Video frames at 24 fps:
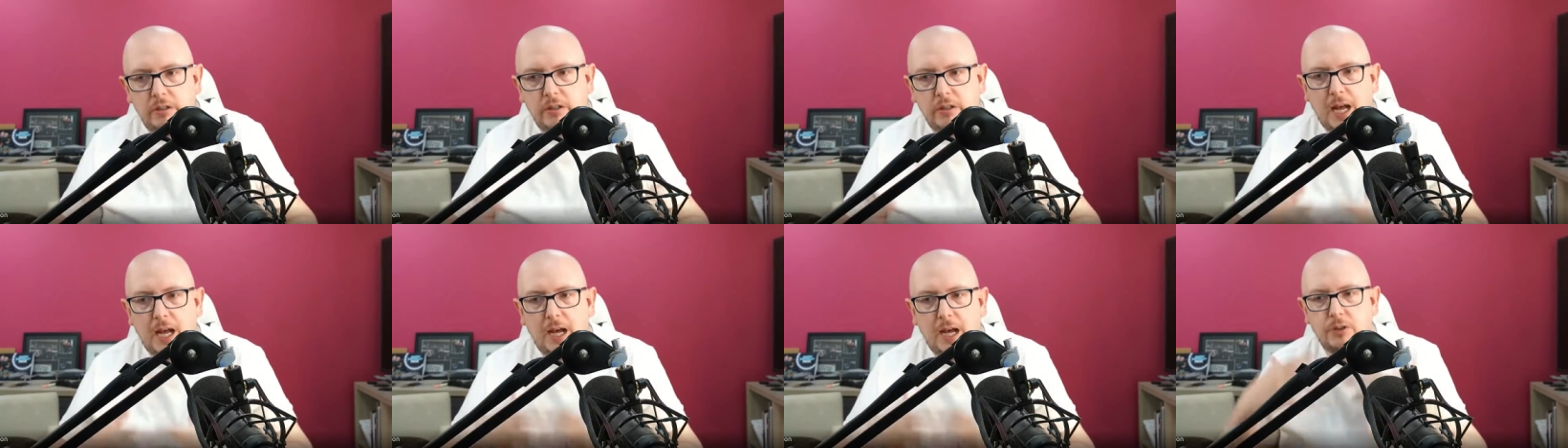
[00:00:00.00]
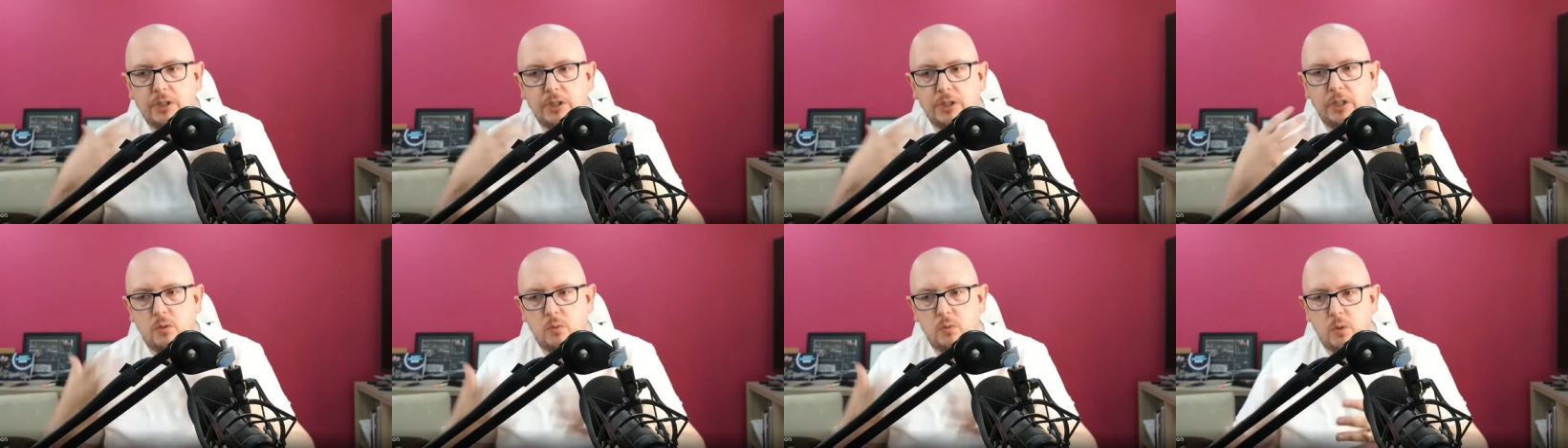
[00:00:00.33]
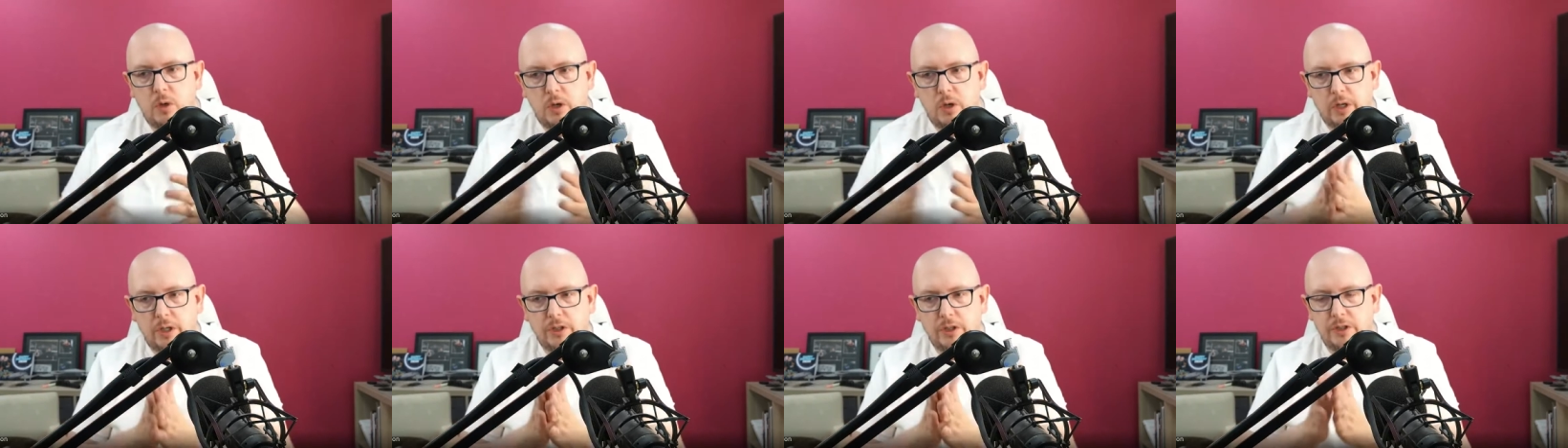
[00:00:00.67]
How do you
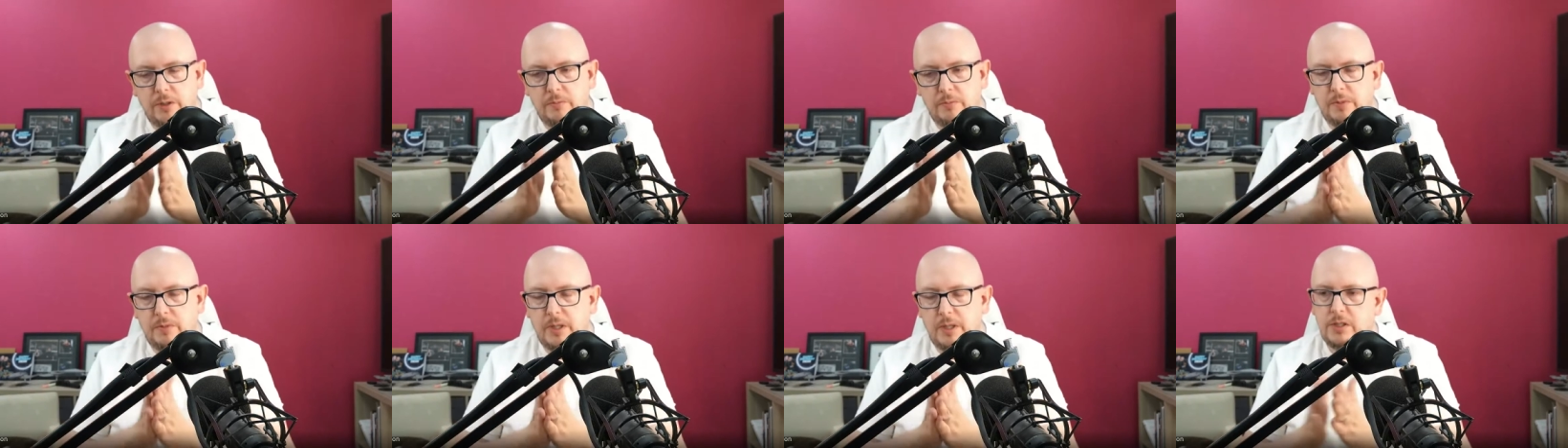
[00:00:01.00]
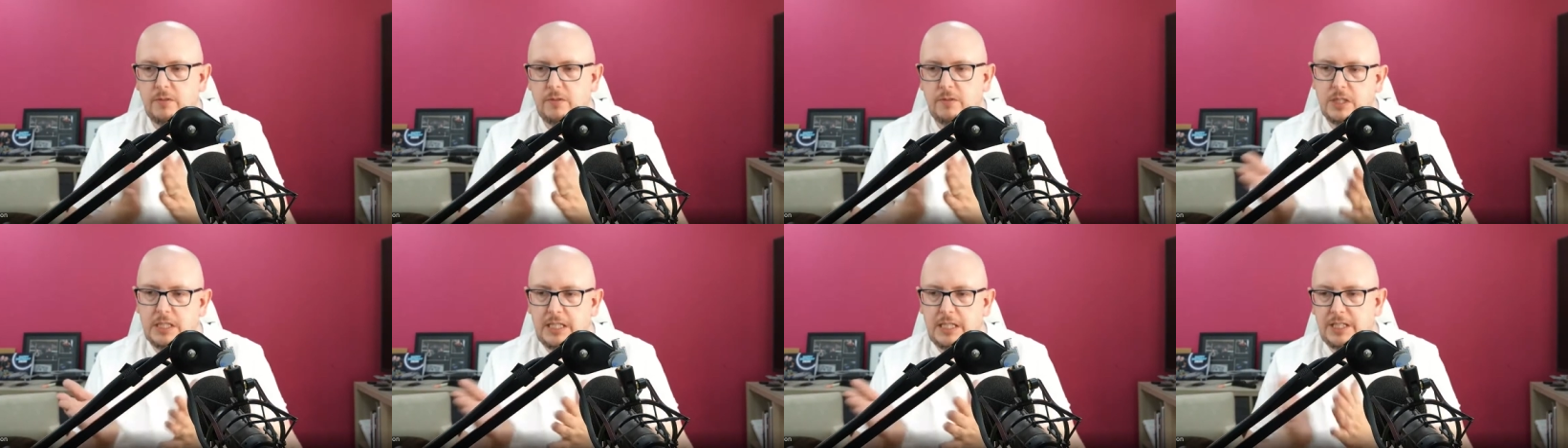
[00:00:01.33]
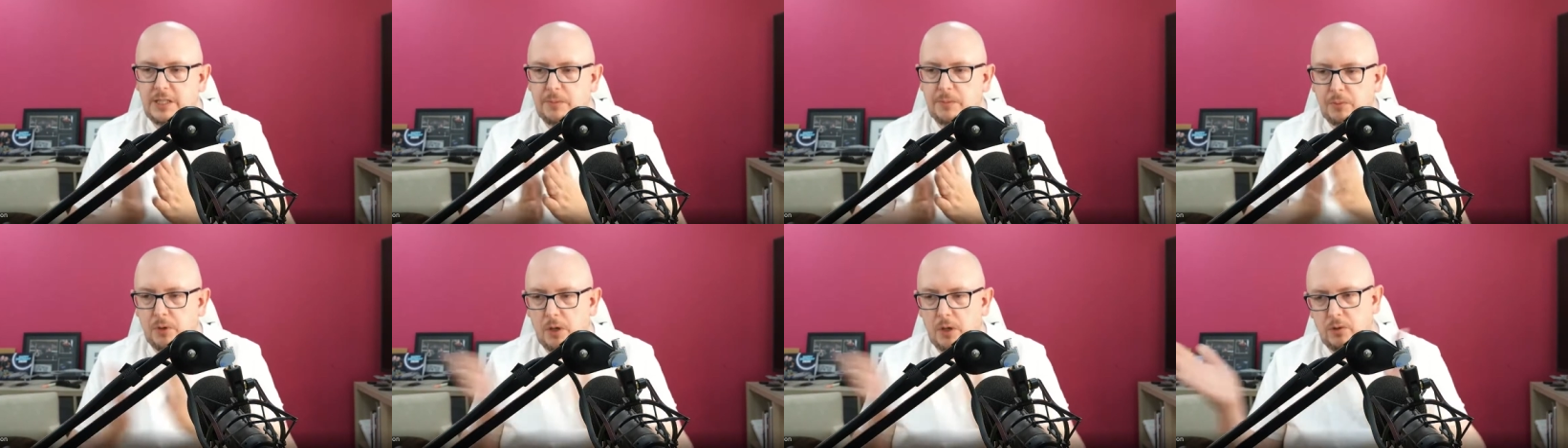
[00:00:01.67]
work them? Because obviously it's
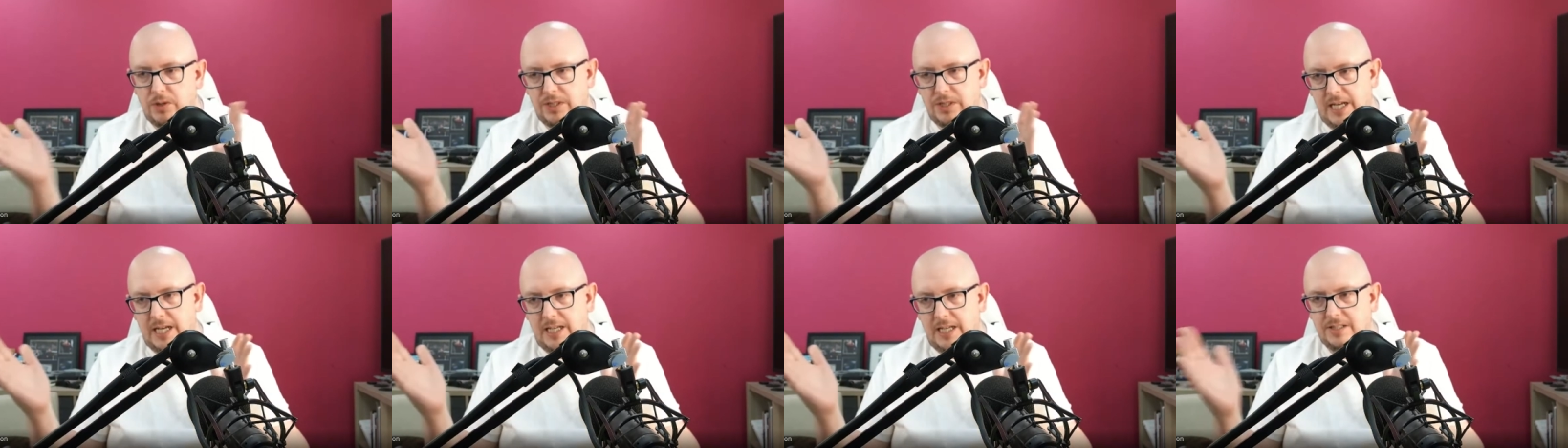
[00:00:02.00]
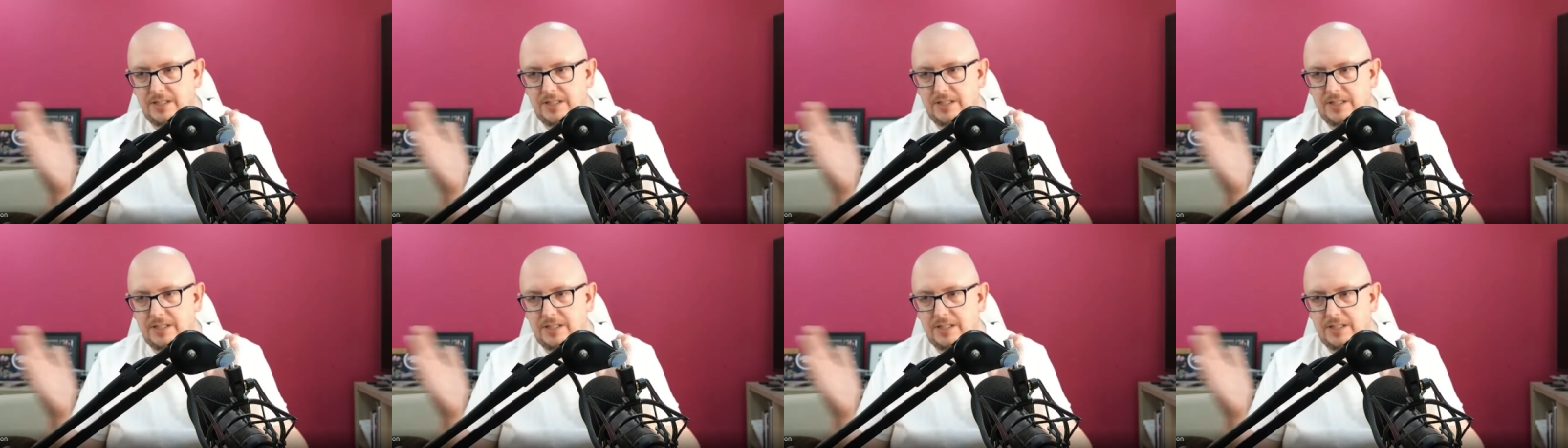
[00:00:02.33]
a process.